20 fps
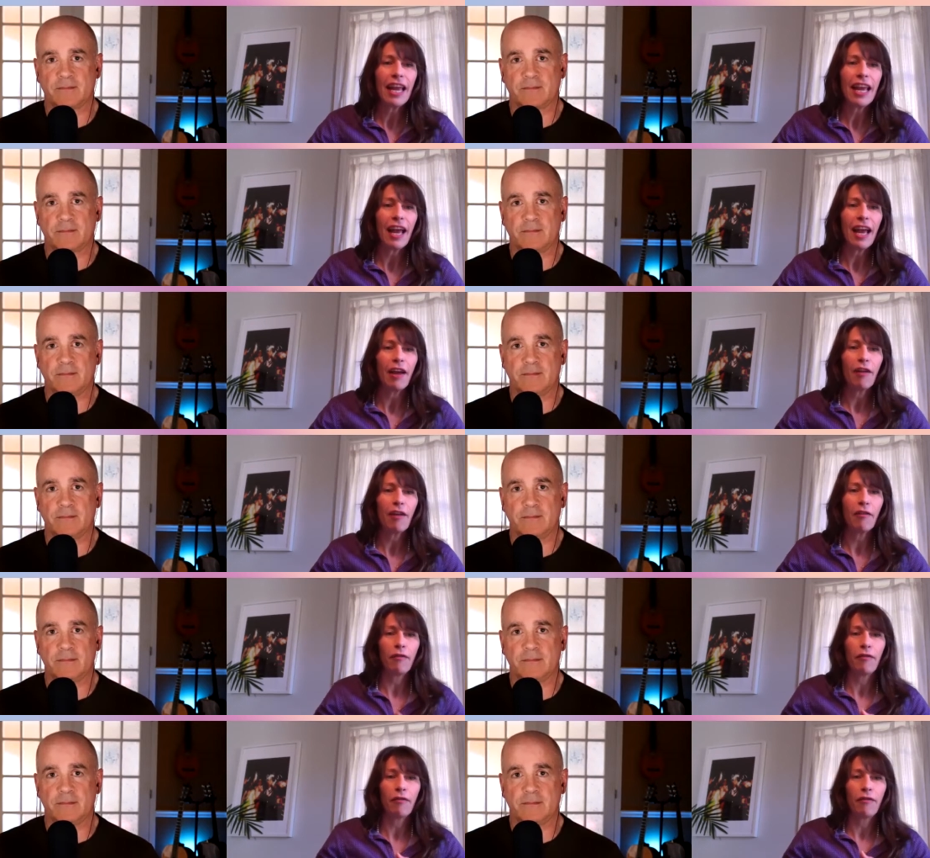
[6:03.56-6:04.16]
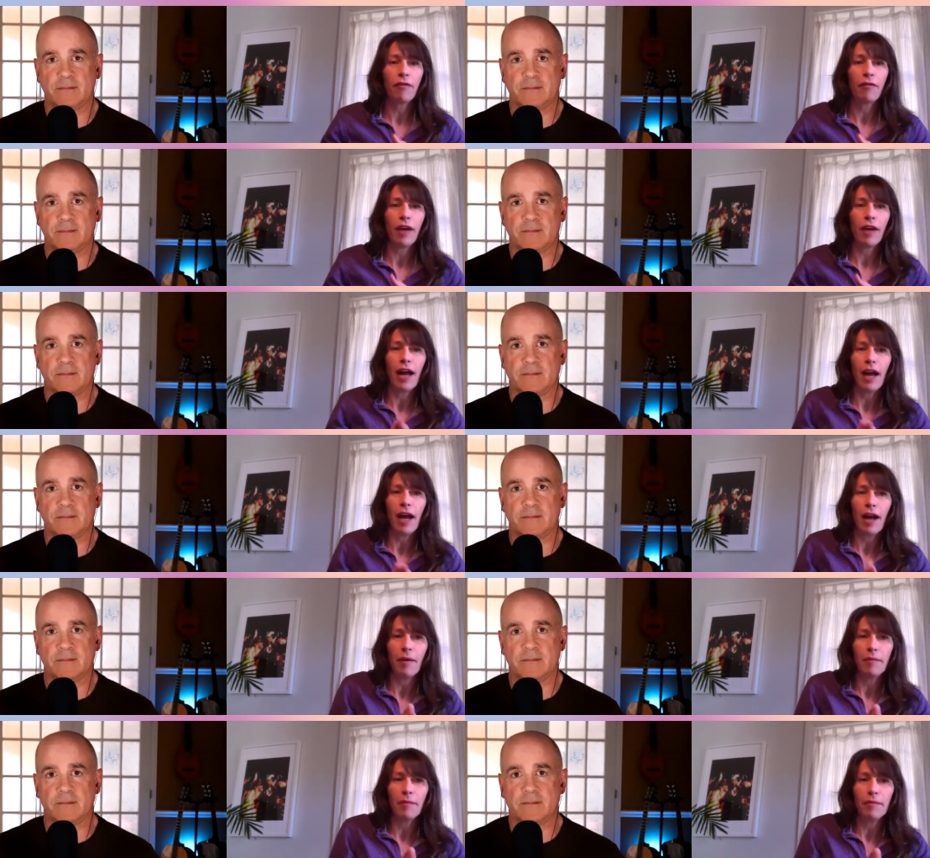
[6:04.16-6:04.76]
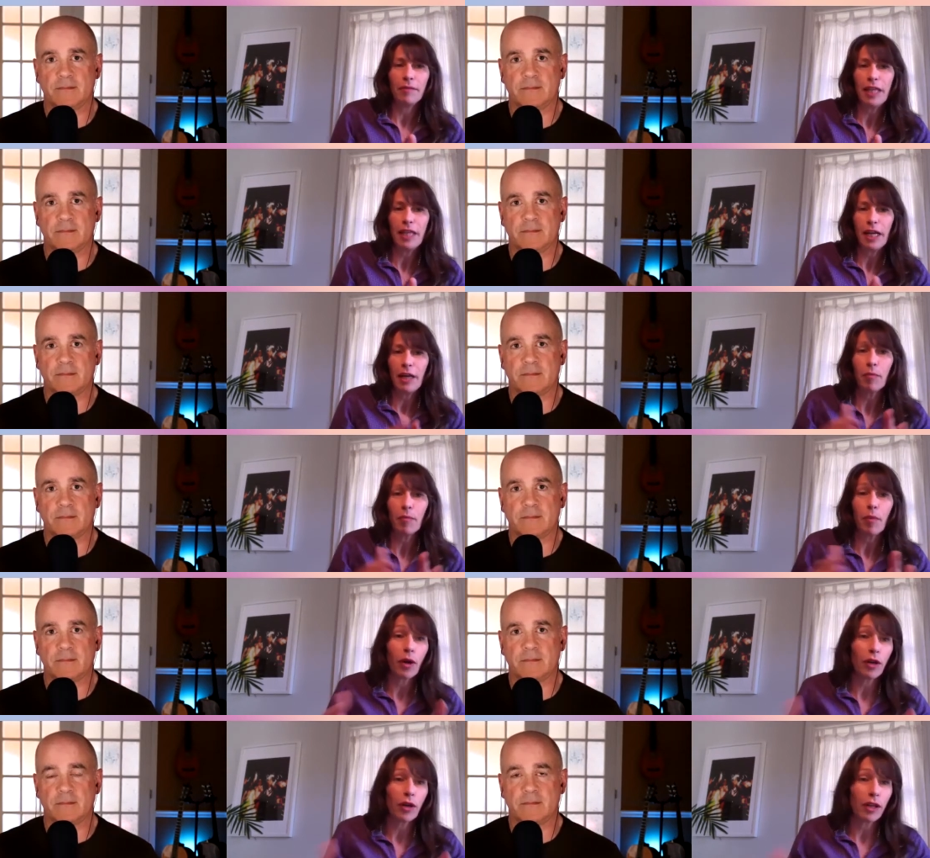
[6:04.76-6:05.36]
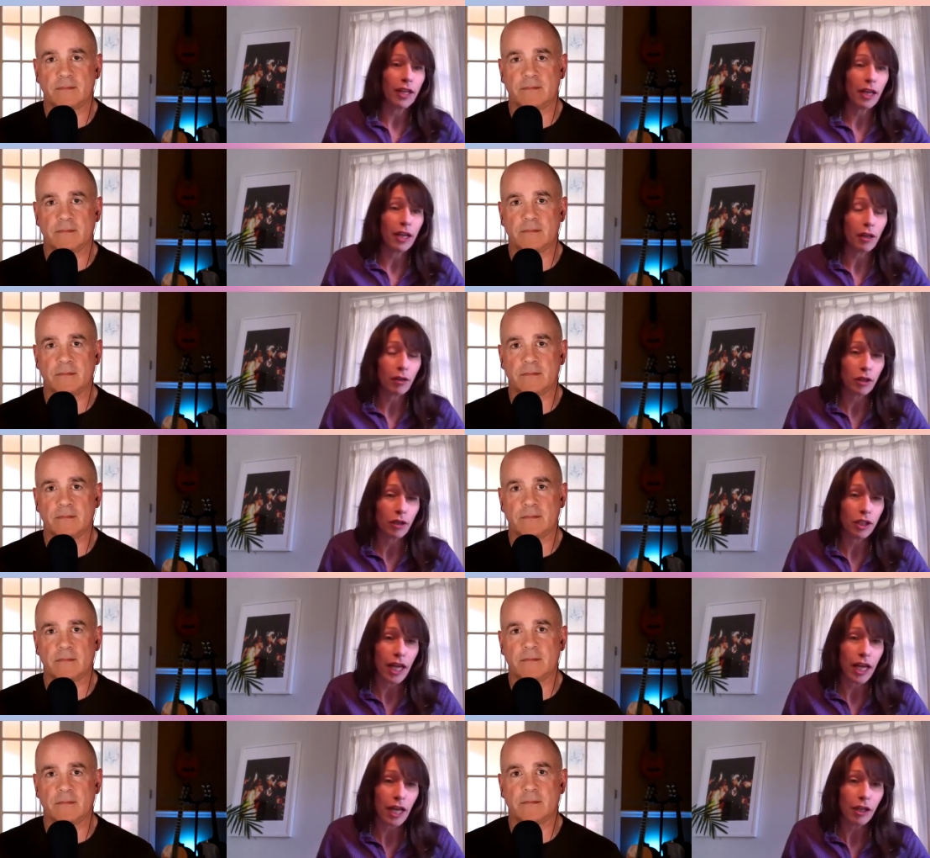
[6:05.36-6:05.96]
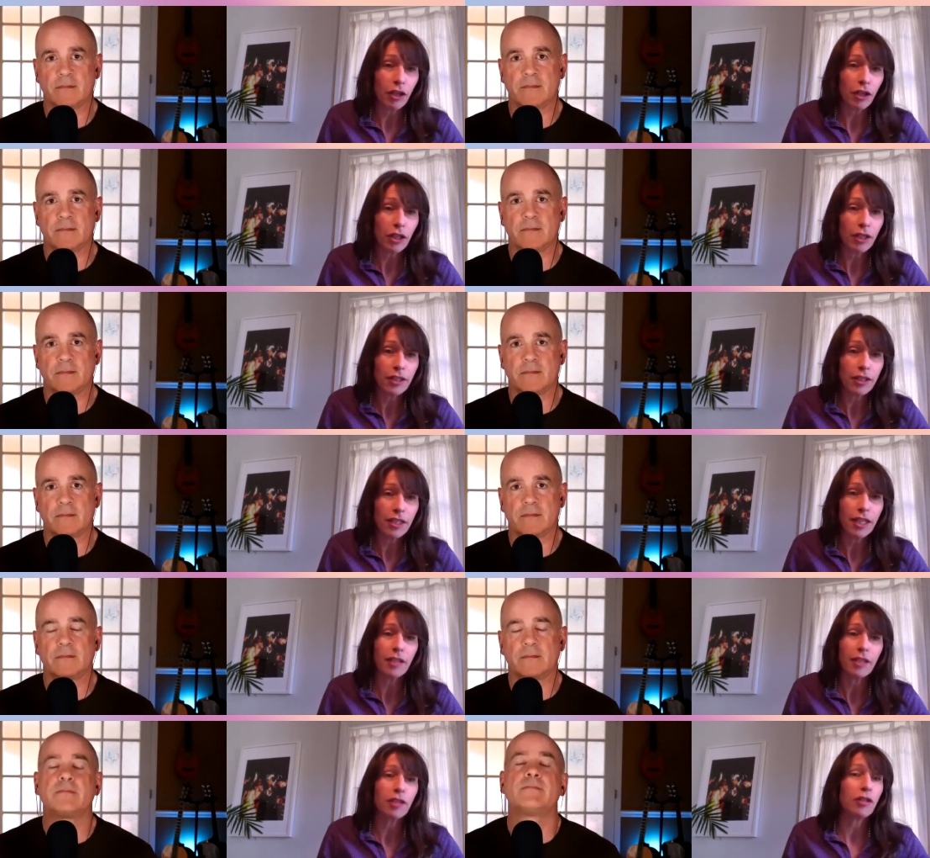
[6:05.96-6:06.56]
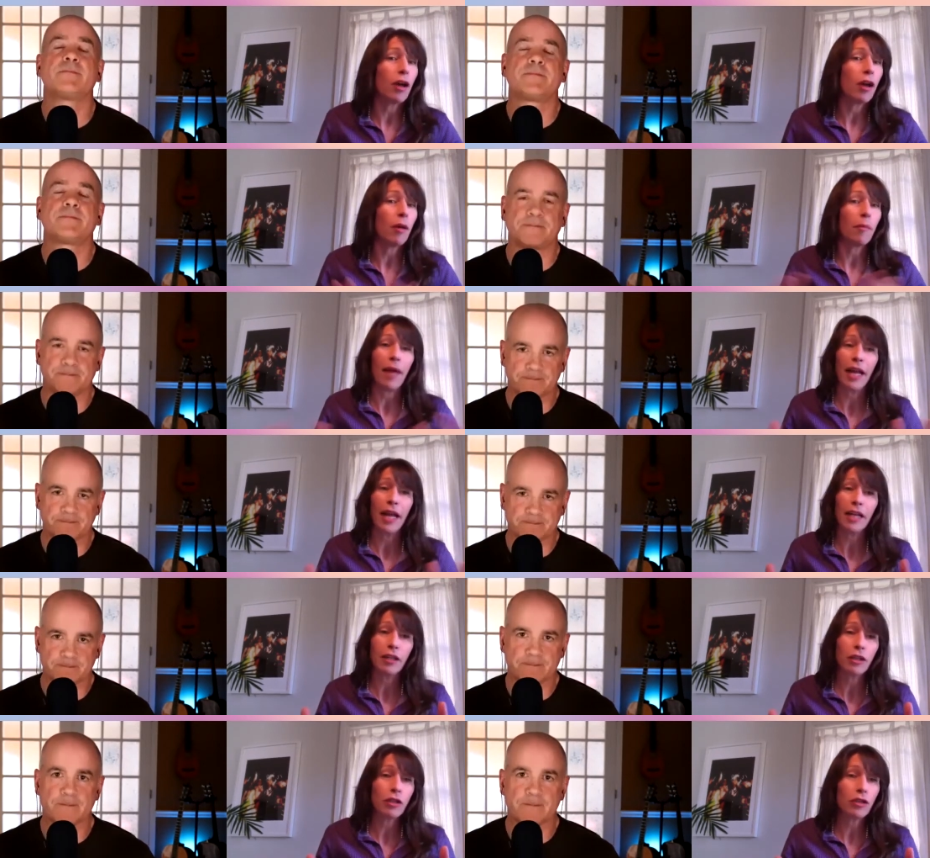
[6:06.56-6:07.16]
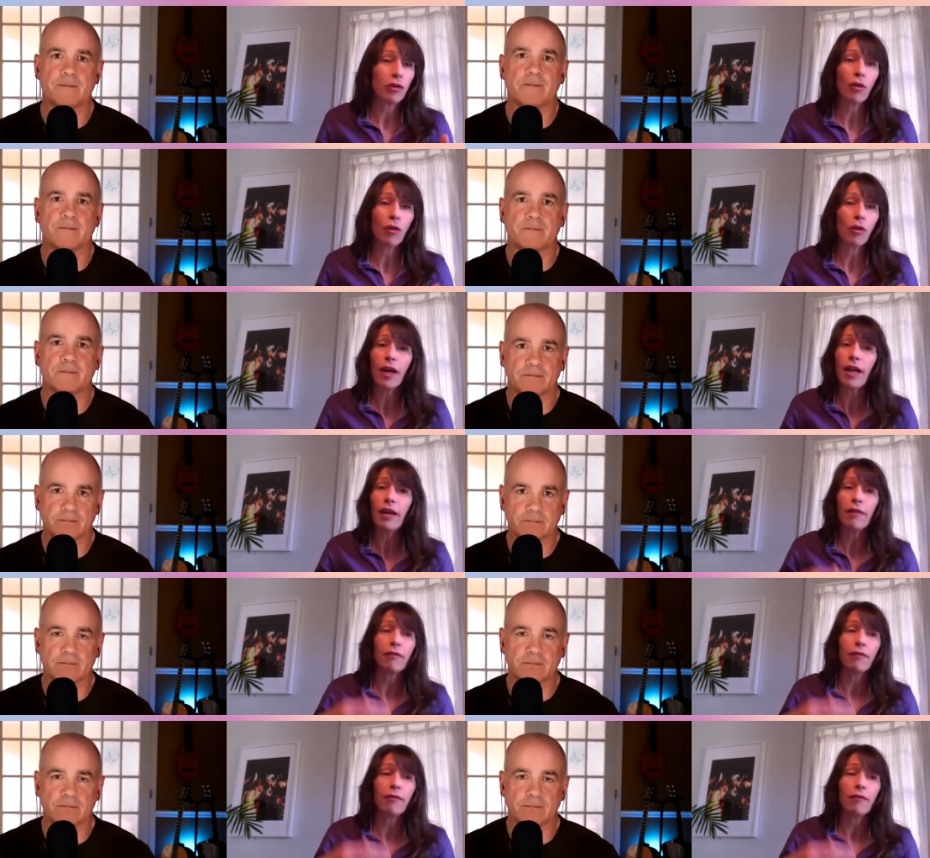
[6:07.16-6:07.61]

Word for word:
Speaker 1: have um, taken part in the other sessions. It's not mandatory.